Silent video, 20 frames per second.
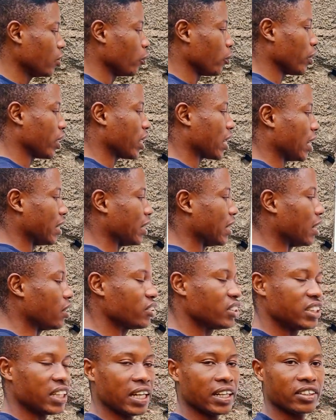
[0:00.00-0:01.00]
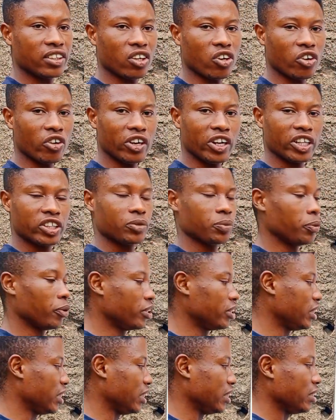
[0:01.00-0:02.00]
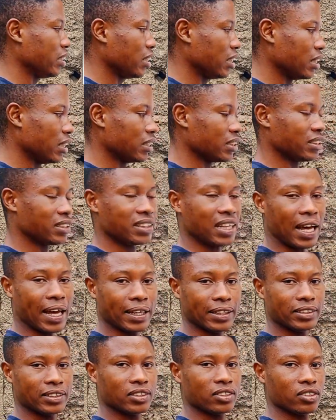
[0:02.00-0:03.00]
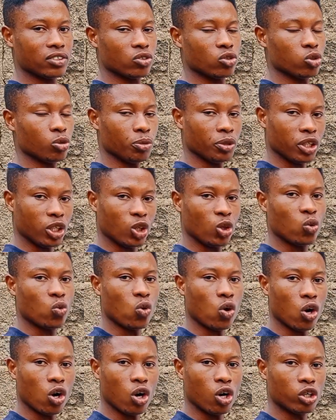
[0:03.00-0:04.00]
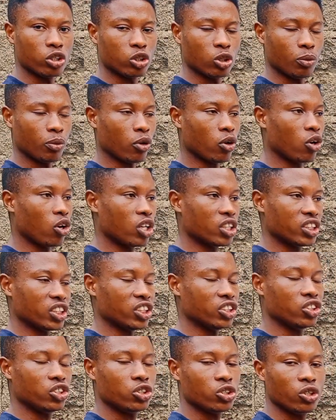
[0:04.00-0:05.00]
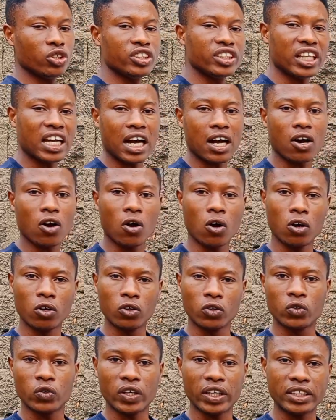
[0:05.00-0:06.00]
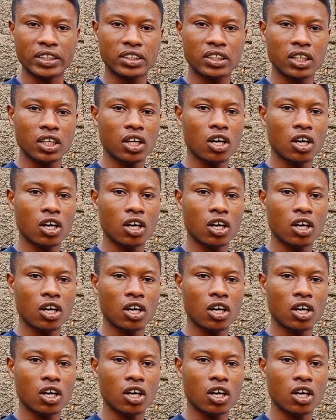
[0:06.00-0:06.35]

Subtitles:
we can now check the corresponding sides to be equal also, because it shows they are congruent